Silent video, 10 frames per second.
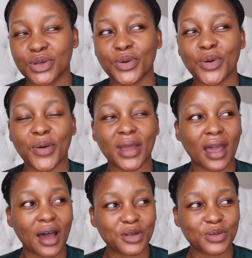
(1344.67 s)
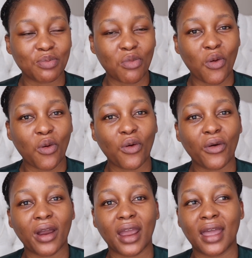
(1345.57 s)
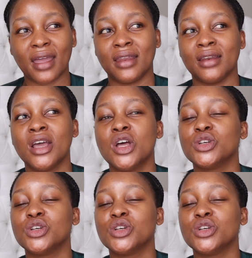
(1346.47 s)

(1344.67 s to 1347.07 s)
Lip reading: you know, going out more and